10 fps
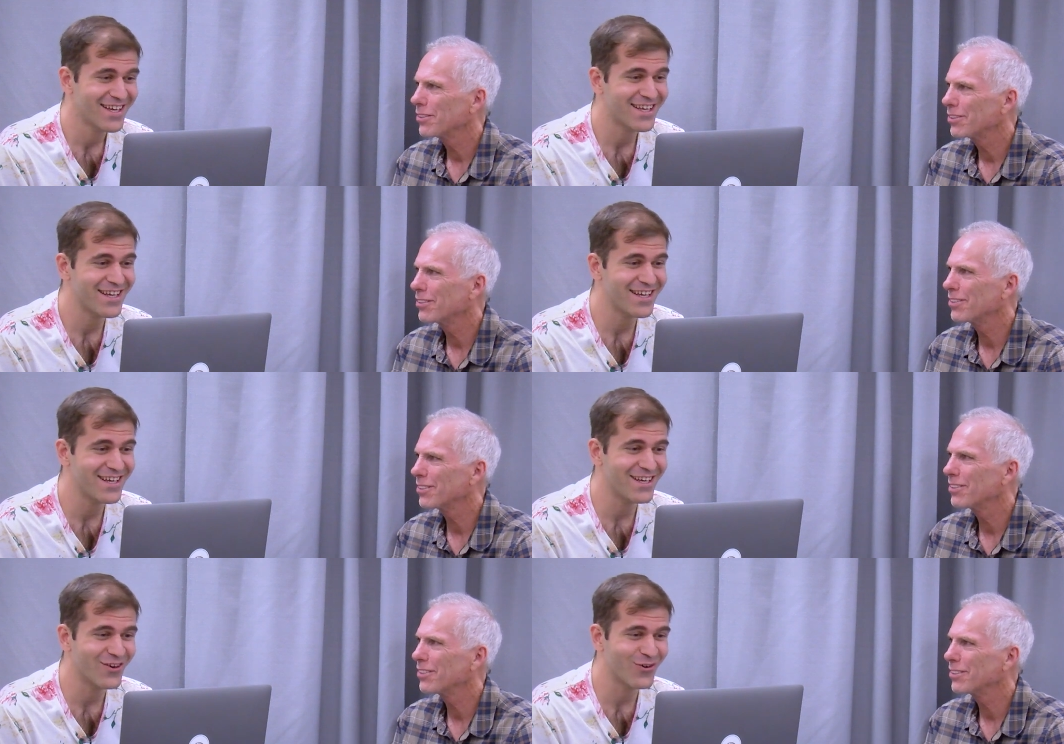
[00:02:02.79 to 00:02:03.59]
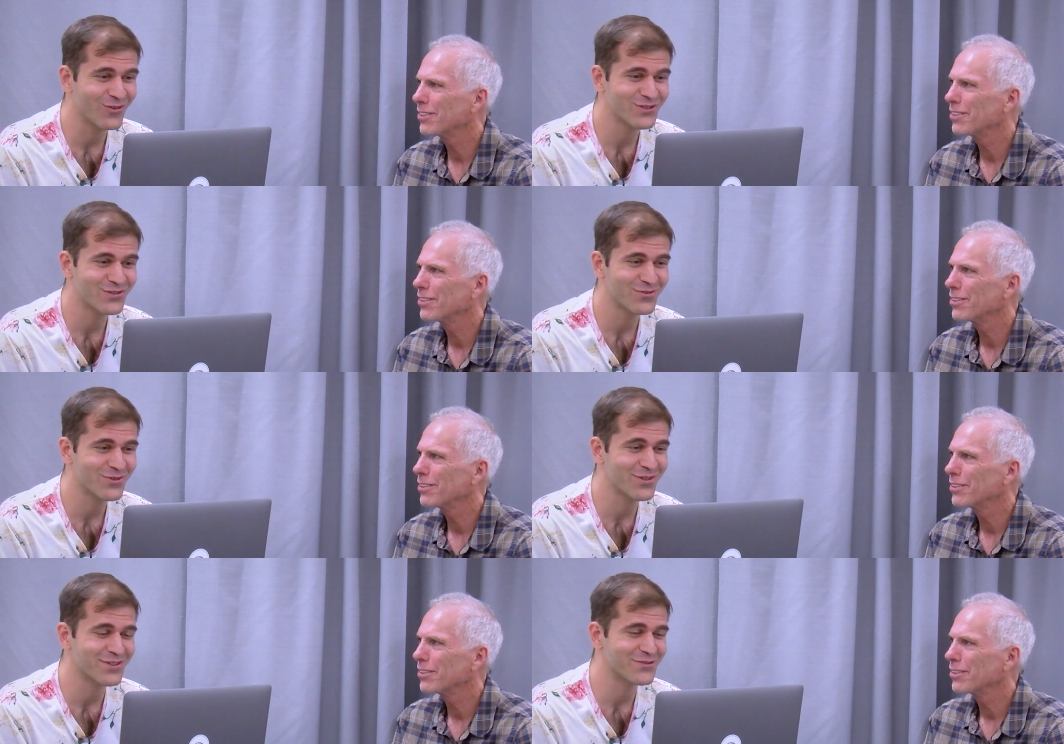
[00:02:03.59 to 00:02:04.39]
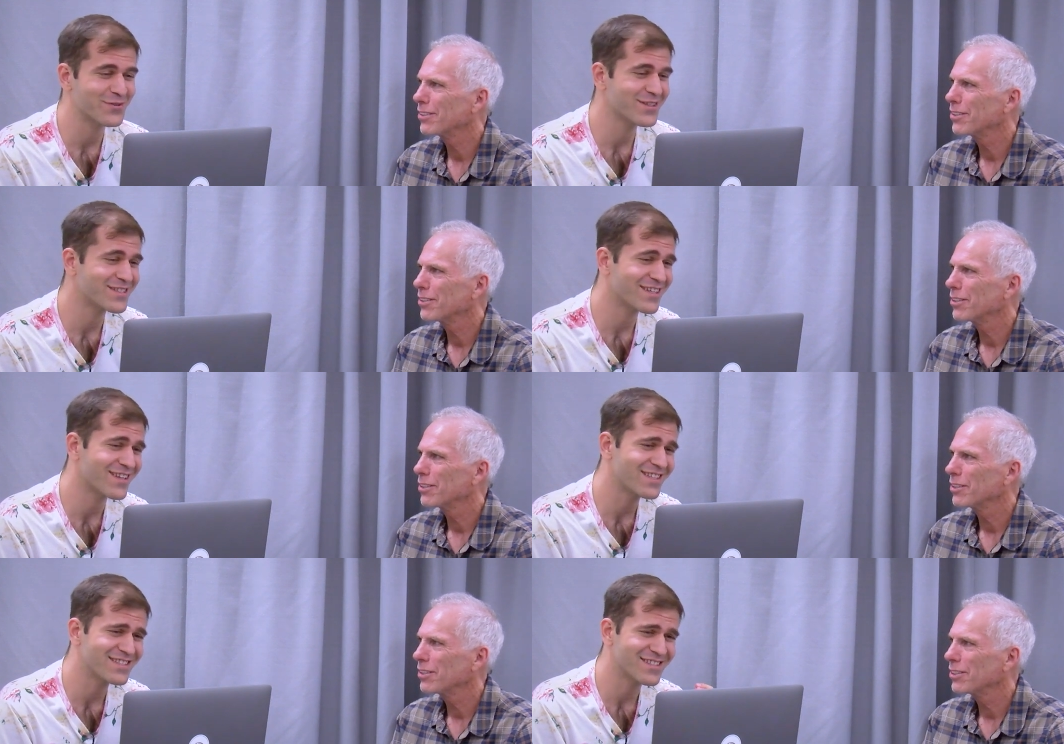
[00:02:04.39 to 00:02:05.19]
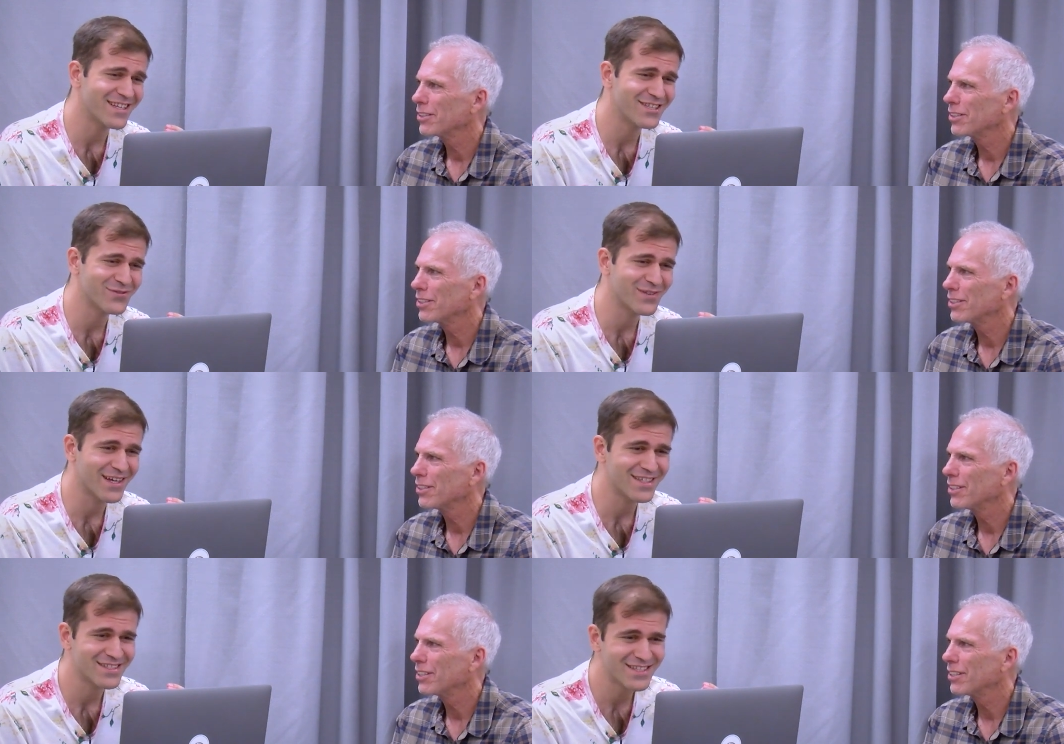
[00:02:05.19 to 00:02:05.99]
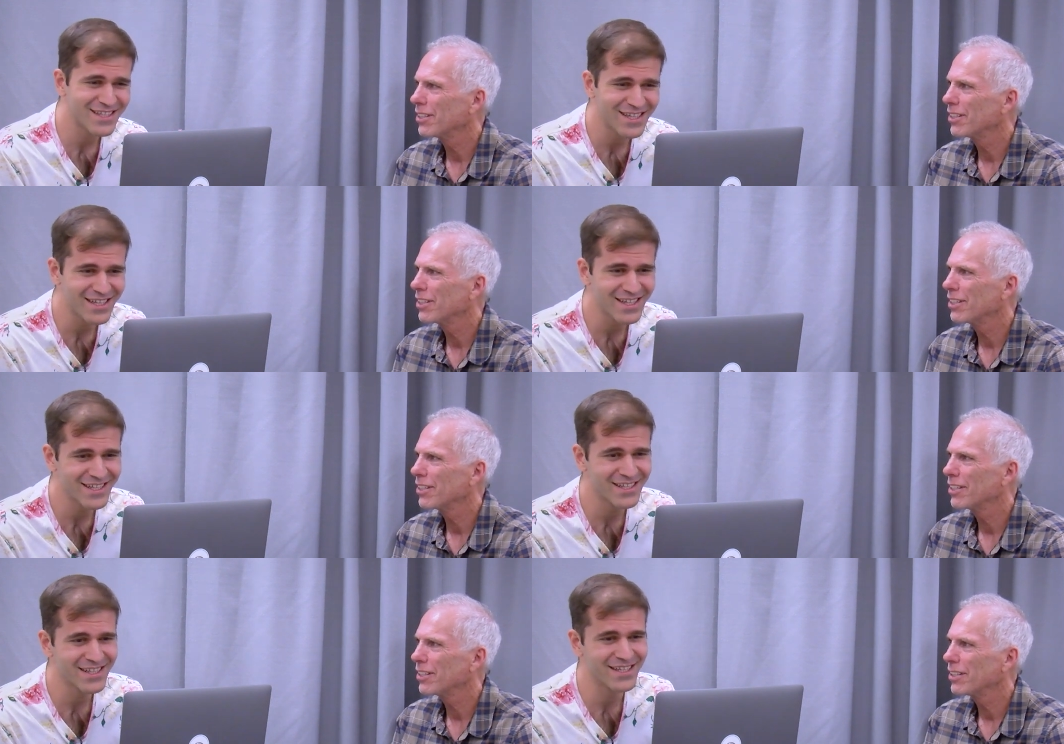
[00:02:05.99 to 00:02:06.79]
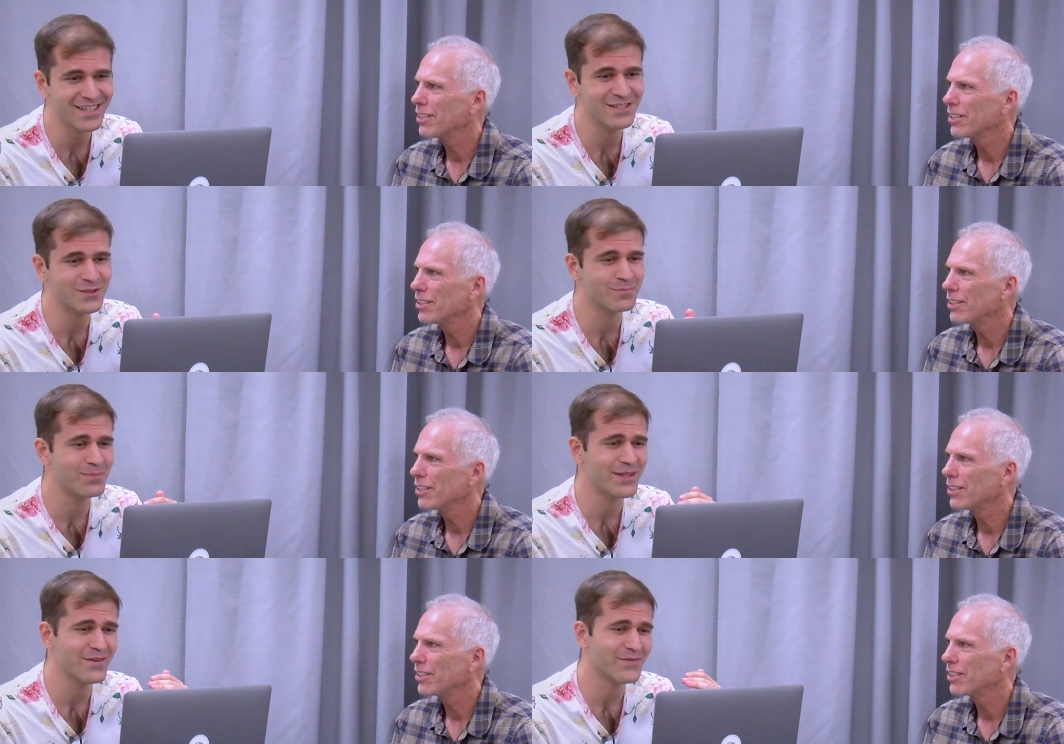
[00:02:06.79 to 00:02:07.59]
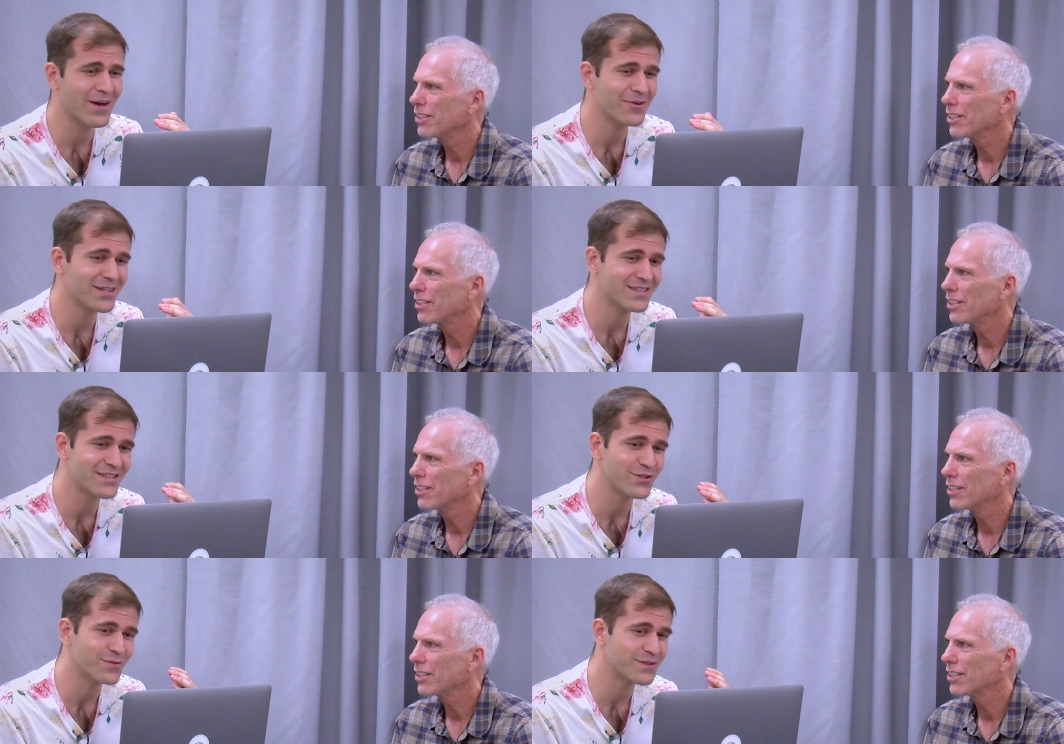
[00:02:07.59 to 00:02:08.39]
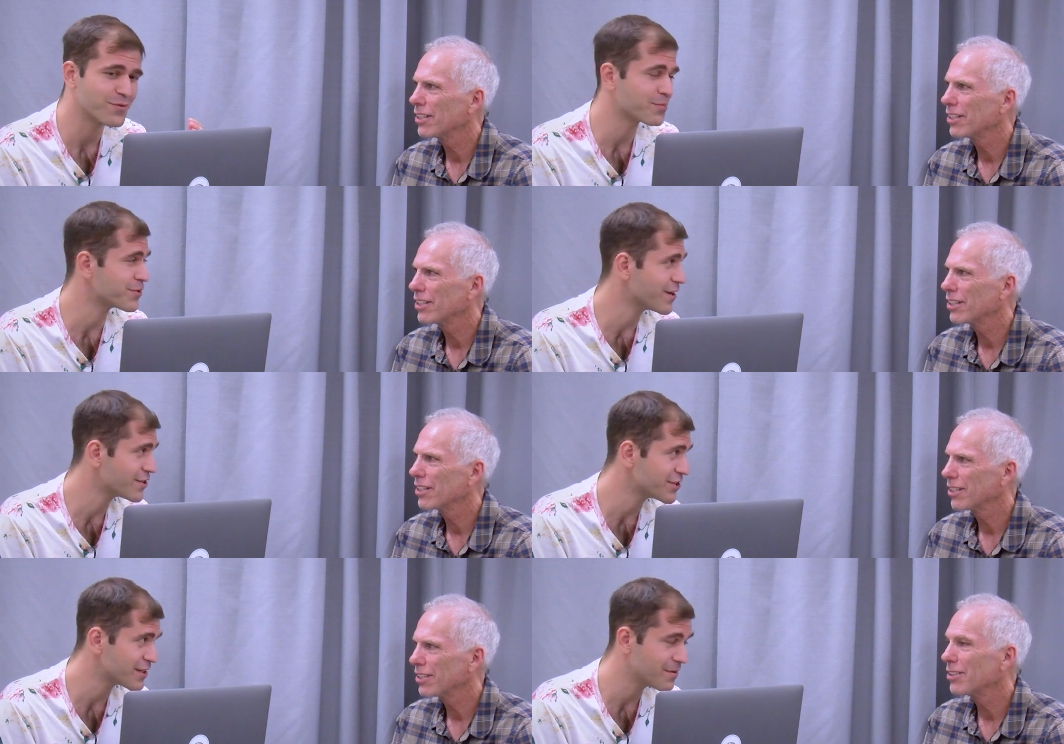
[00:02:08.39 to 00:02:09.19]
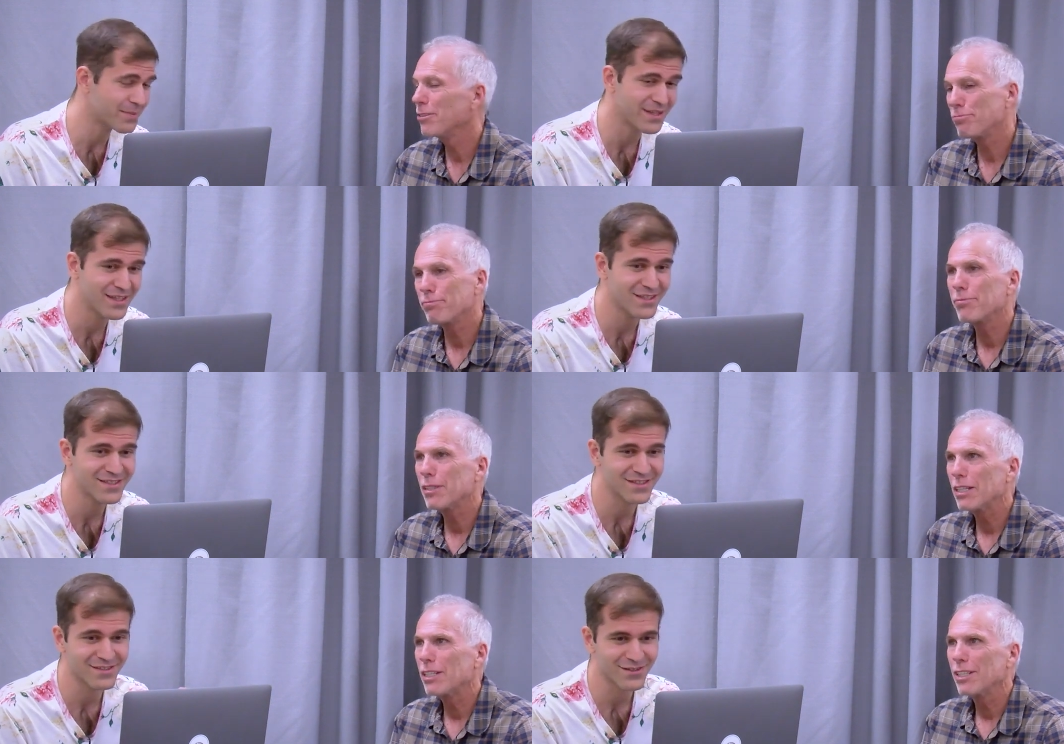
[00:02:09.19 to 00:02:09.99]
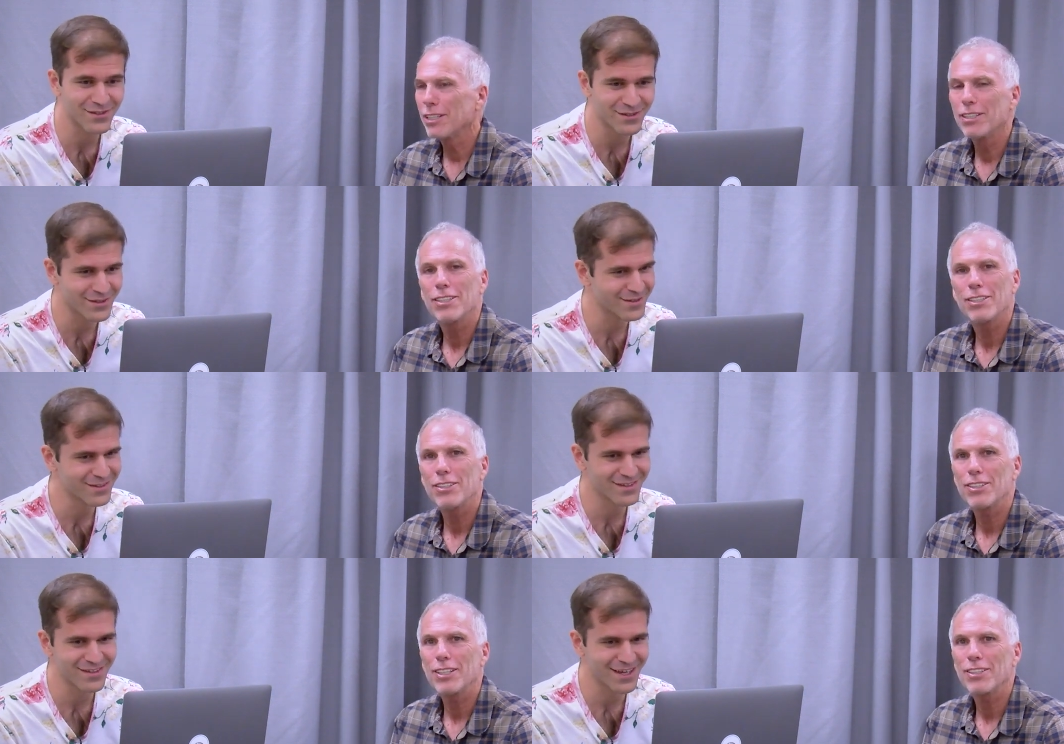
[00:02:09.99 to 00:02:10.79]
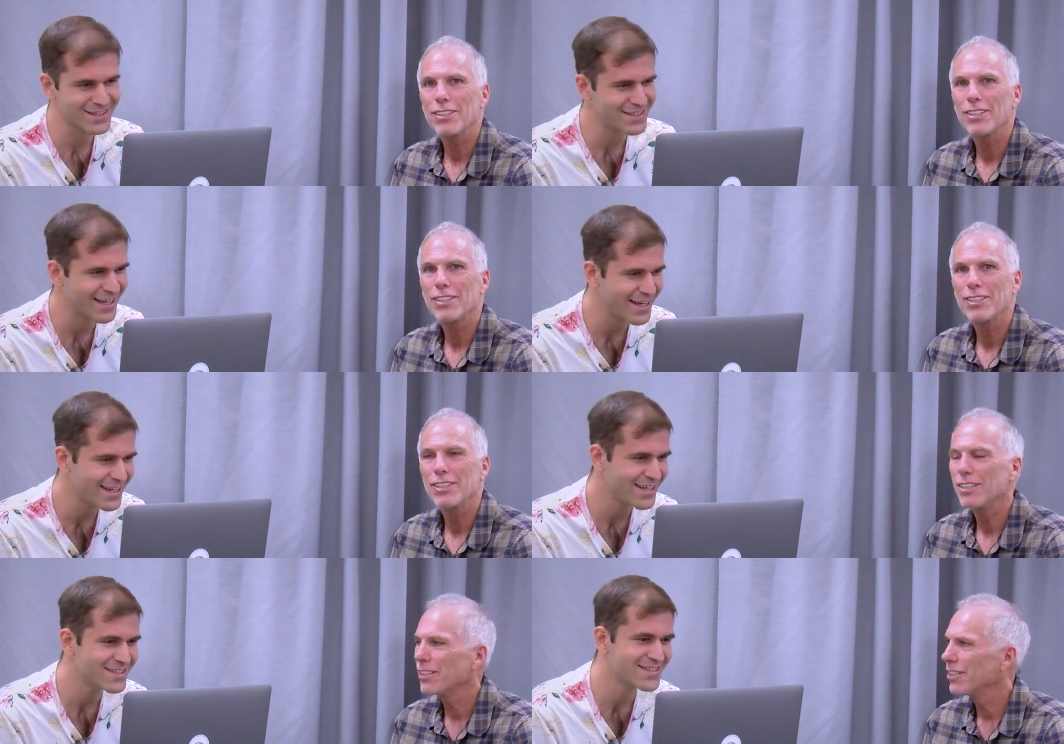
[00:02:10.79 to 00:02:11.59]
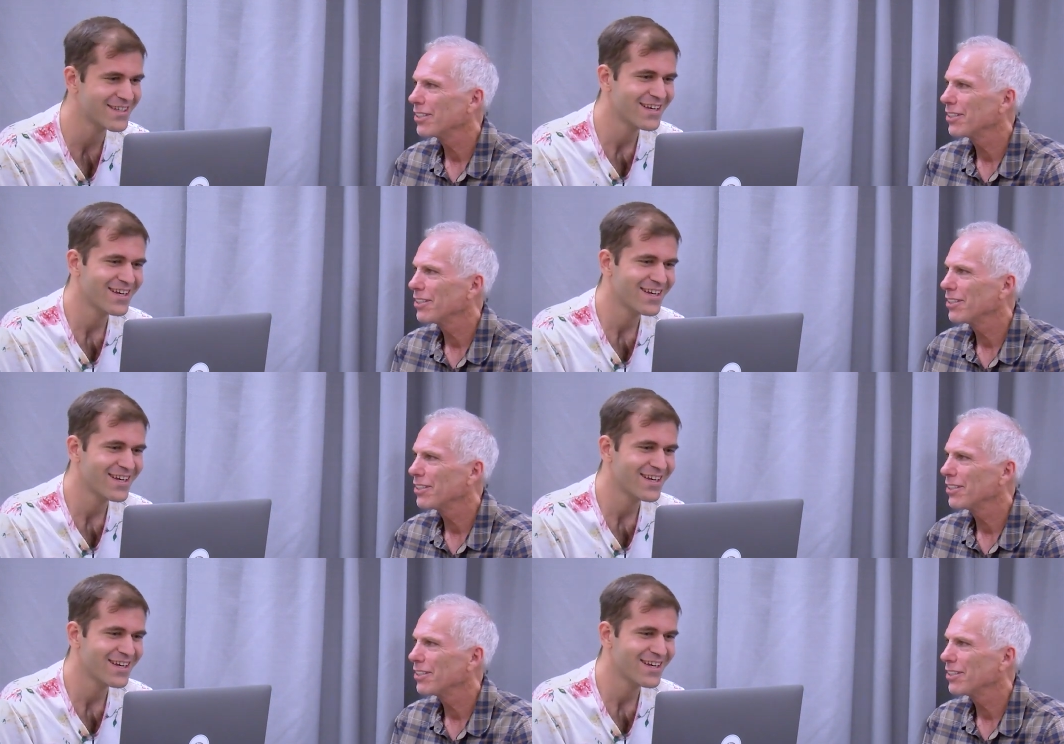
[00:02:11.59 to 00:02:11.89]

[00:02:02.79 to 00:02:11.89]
Speaker 1: He also earned his real estate license at the age of 19. He's been founding and CEO of several production companies in the 1980s.